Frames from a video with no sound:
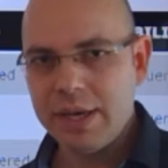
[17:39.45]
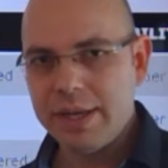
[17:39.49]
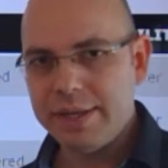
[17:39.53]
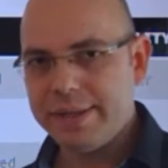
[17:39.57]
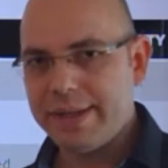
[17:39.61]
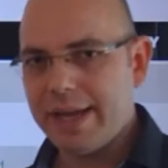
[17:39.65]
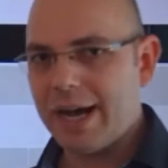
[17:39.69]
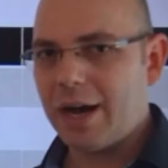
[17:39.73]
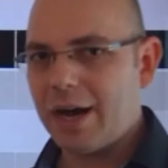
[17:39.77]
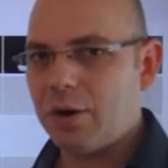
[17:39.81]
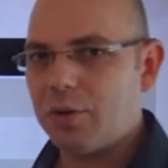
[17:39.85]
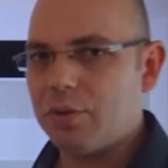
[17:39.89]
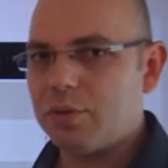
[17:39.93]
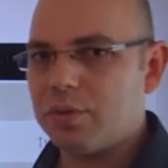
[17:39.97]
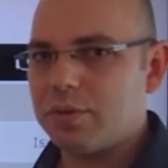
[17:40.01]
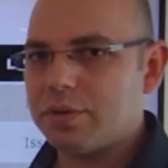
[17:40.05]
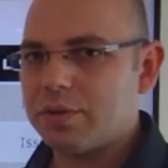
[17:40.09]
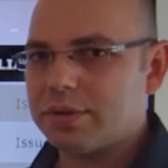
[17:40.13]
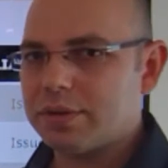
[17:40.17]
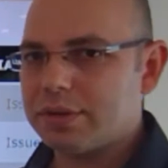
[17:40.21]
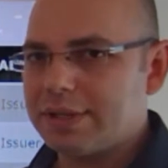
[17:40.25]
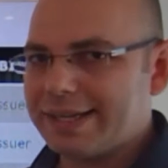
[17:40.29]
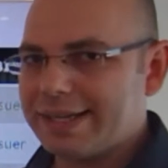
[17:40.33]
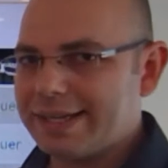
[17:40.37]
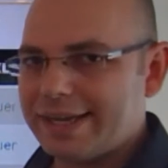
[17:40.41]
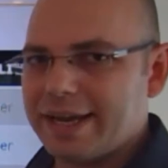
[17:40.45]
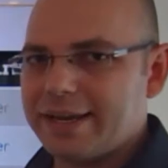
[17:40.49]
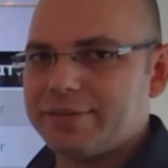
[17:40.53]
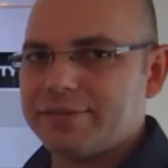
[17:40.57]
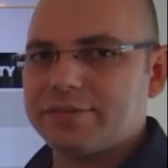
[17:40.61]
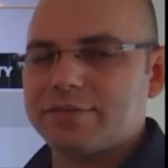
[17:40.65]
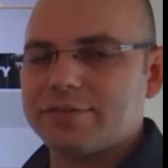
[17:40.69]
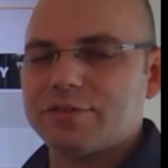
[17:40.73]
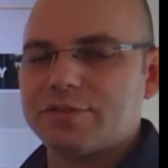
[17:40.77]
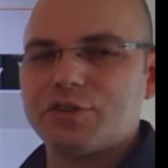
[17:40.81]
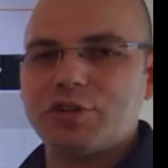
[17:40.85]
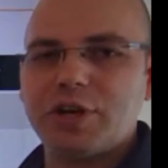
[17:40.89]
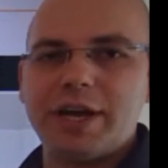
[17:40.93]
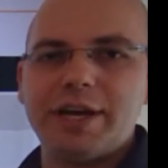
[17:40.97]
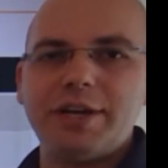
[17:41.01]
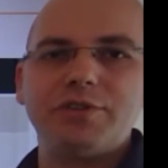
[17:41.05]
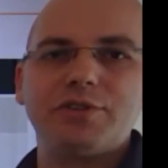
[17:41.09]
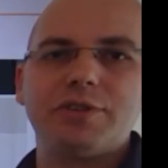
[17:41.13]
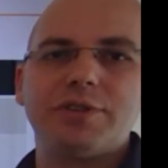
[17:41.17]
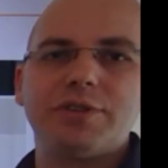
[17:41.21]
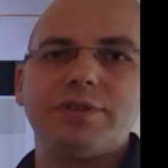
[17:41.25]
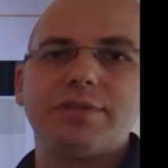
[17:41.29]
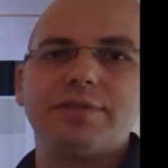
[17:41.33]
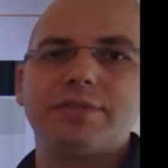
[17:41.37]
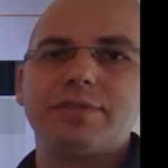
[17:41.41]
Now, the case
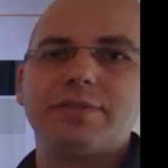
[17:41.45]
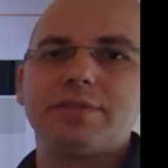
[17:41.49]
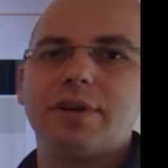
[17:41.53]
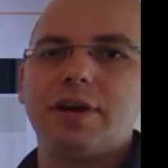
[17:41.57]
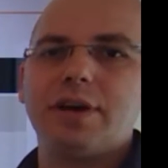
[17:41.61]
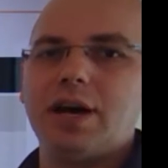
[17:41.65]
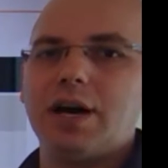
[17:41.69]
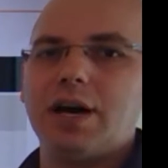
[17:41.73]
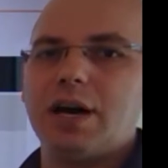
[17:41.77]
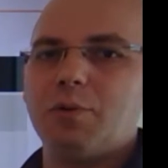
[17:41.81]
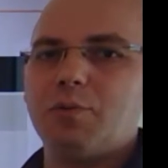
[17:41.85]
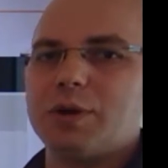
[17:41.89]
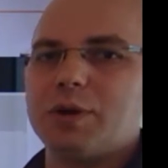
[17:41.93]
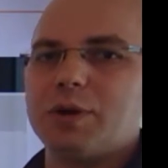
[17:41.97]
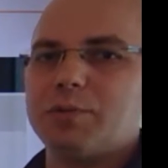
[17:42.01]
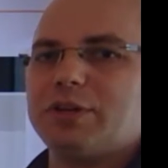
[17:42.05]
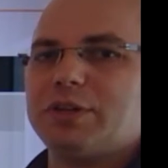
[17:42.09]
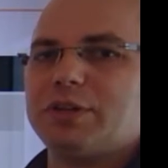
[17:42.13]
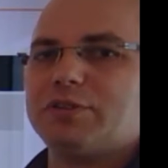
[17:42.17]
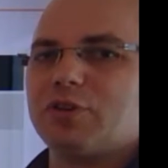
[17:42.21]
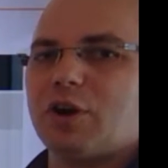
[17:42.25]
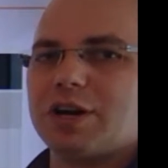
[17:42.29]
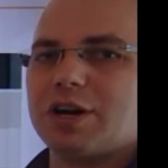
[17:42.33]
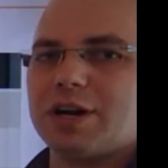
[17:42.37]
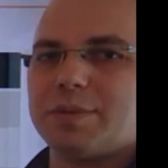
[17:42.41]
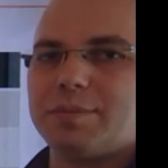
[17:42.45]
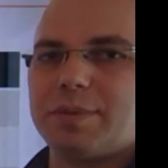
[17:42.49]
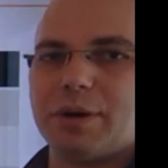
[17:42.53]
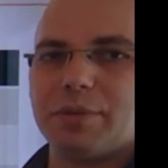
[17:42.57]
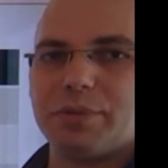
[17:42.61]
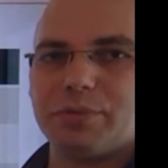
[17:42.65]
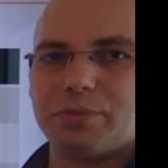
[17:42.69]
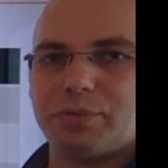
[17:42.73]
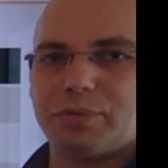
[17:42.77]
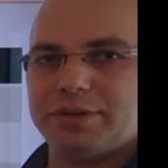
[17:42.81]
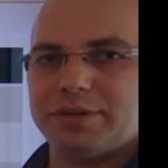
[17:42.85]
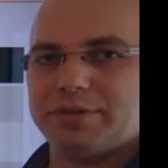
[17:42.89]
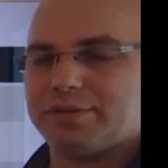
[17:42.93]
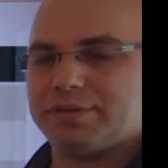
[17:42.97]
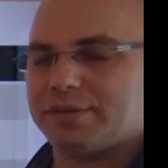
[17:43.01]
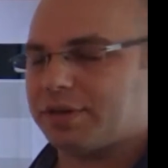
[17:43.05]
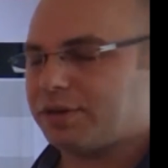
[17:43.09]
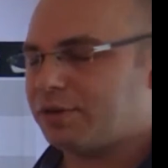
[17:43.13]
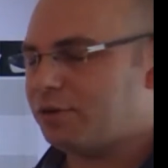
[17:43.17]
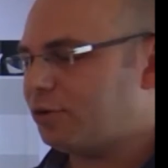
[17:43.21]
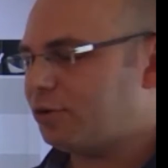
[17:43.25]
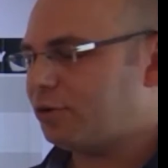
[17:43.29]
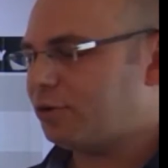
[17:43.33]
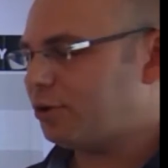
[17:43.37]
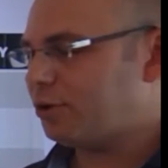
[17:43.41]
changes when we talk about 3D
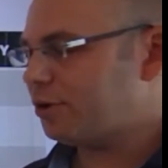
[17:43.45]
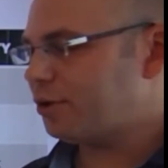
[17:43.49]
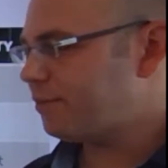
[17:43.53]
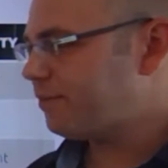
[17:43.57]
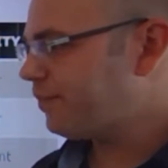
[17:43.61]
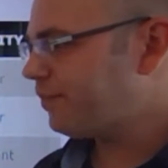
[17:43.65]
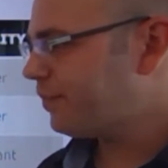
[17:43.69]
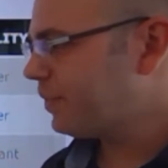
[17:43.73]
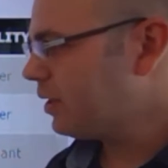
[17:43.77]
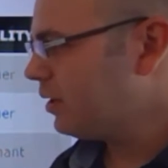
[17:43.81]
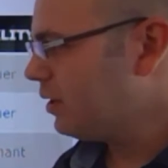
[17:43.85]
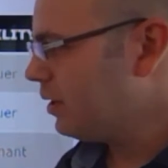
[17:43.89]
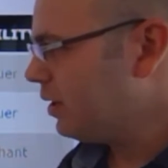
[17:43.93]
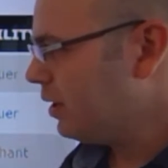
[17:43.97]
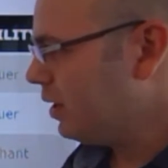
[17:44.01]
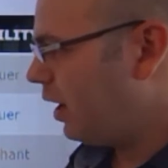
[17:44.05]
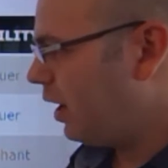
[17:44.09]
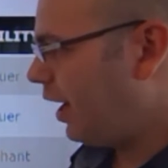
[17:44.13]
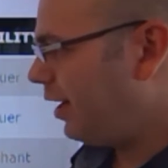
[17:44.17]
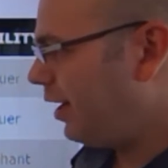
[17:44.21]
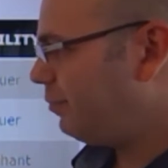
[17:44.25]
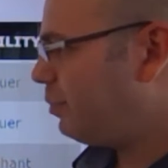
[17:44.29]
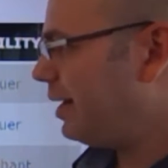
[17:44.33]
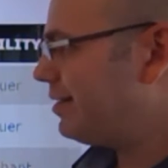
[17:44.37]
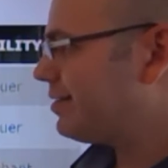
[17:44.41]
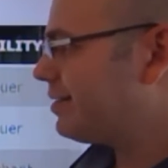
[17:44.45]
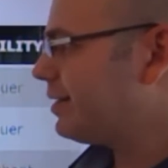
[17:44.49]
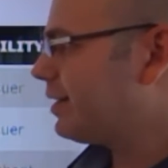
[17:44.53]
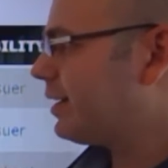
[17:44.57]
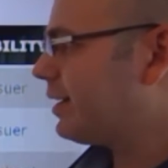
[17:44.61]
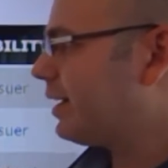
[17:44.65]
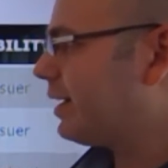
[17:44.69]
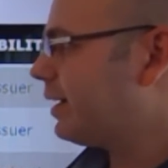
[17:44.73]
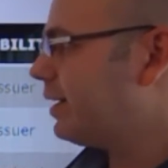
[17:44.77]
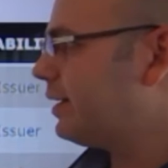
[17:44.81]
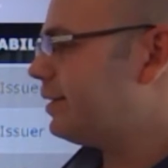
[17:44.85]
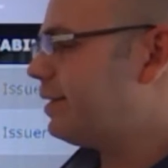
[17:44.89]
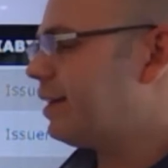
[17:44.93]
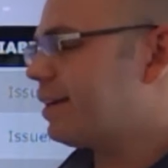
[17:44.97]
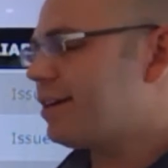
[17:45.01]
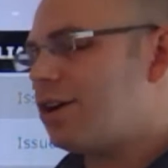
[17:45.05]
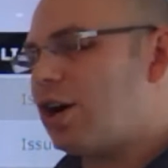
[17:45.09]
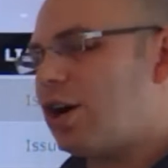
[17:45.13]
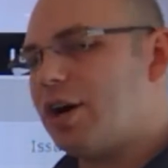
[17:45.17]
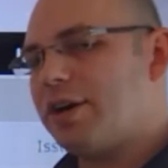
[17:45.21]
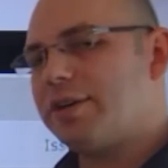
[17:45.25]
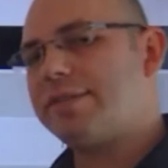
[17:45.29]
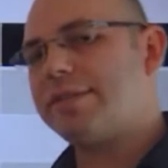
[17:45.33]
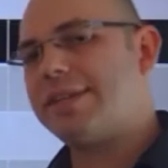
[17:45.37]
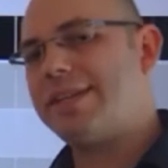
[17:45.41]
Secure, and basically the
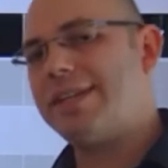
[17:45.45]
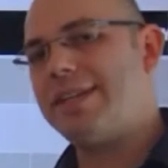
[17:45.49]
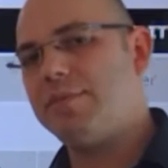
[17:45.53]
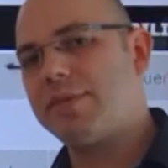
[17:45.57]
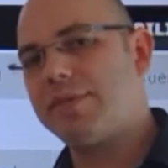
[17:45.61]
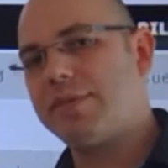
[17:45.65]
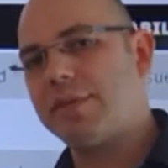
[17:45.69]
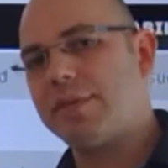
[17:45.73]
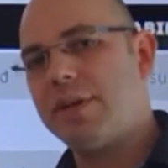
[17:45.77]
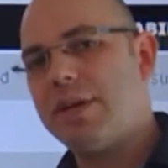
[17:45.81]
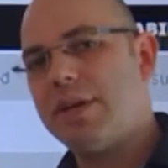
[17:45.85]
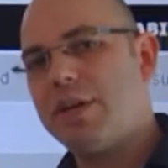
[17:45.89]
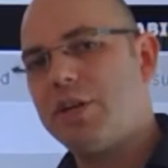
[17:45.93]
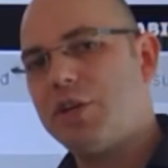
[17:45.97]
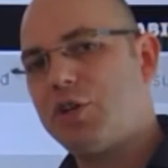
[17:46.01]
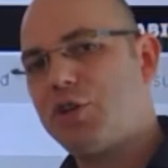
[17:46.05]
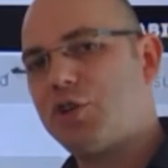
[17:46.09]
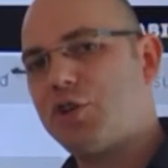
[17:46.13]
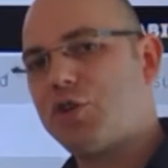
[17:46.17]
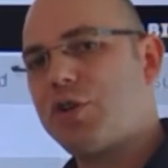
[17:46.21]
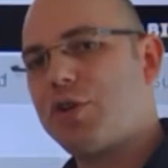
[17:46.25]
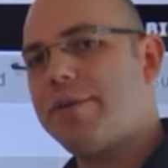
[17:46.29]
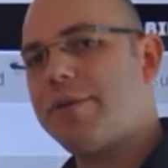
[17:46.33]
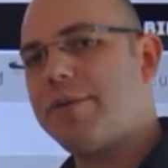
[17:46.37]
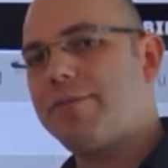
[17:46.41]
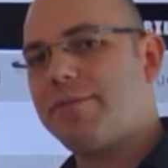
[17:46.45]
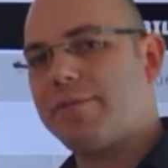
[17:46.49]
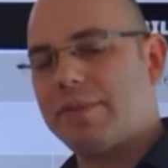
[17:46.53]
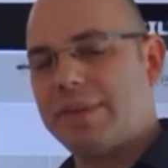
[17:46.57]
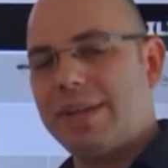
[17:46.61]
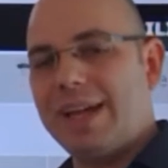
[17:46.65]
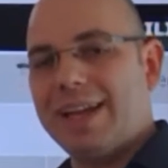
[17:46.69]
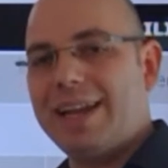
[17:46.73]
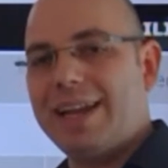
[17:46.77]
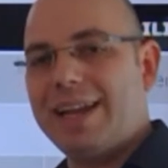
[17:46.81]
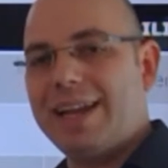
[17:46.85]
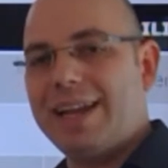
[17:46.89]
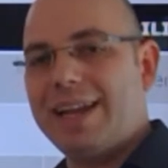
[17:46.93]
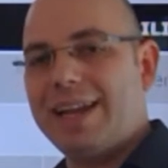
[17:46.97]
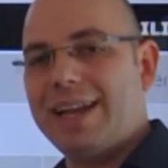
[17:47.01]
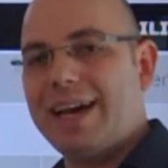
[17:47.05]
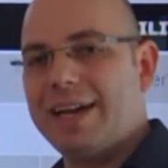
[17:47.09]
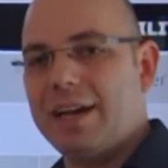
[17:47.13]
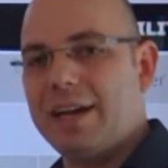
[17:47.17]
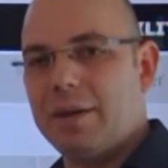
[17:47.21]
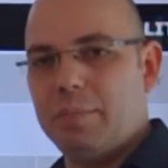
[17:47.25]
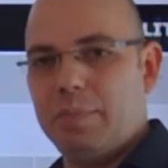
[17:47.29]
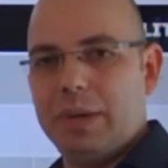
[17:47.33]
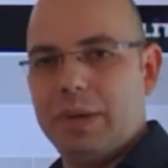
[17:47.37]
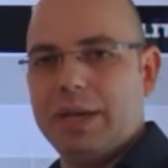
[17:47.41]
card schemes shift the
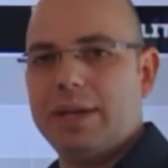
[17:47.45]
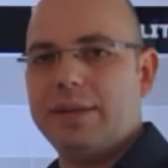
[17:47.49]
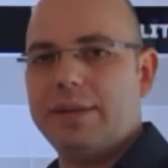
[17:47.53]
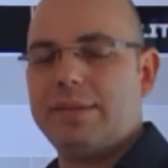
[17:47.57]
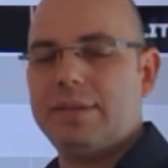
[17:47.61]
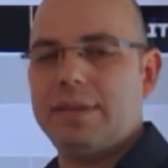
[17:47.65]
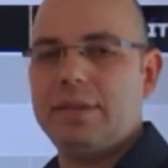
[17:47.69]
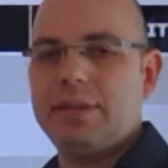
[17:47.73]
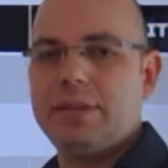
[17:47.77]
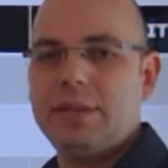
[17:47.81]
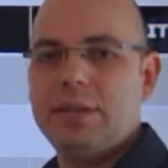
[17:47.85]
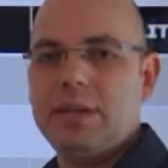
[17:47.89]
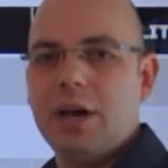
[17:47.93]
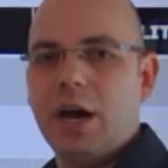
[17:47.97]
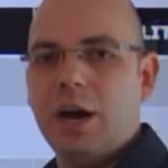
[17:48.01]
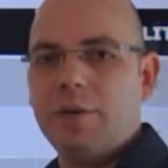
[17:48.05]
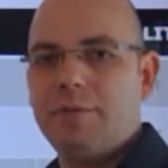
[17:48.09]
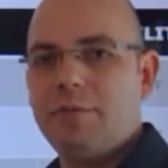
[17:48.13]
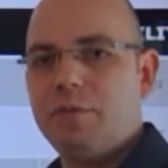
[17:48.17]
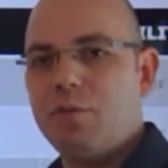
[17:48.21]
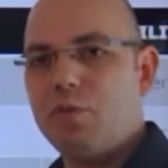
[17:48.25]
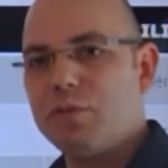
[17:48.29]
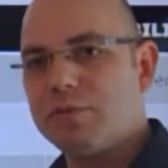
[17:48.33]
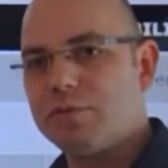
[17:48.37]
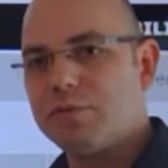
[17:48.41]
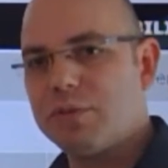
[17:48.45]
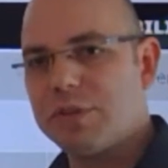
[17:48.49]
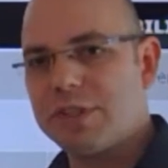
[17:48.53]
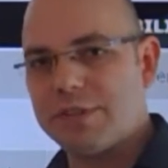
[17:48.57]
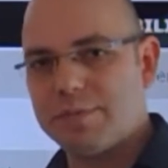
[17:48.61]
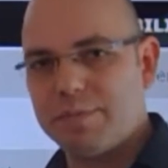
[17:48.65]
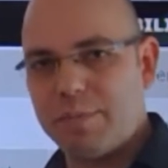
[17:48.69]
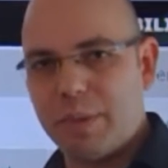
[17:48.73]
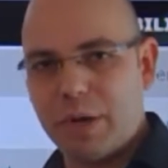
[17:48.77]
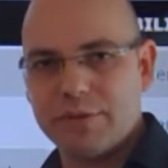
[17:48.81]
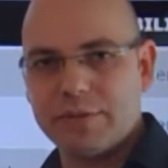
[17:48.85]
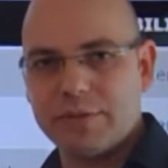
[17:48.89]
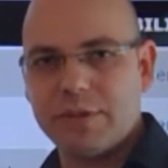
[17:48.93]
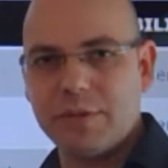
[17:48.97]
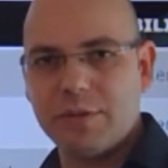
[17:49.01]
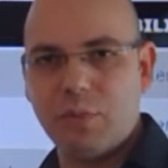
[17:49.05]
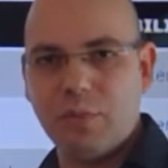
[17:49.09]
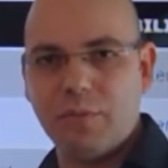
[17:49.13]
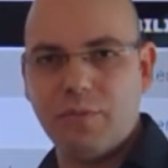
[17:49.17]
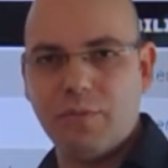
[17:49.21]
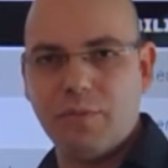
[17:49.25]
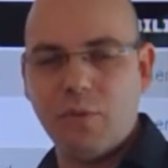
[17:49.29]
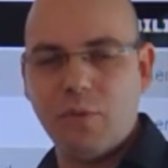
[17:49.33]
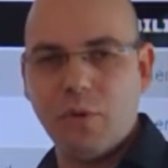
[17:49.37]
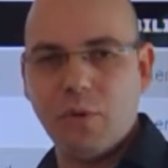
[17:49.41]
liability of who's
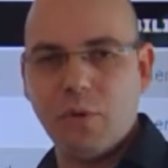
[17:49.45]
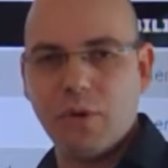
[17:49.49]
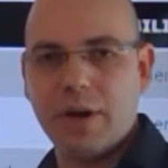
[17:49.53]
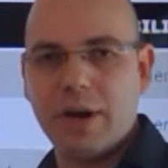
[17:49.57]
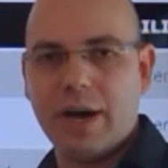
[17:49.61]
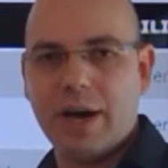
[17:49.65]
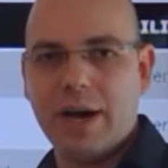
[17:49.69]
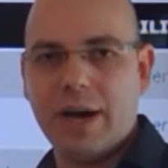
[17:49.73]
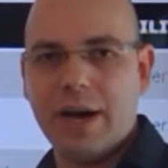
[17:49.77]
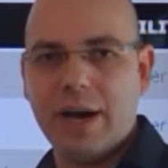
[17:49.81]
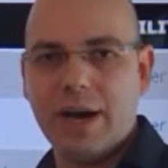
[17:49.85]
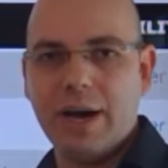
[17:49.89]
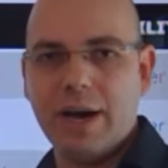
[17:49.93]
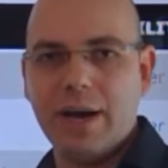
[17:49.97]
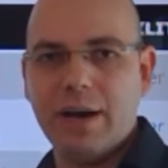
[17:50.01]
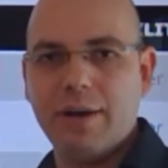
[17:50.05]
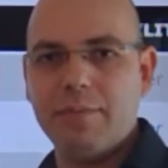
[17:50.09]
responsible for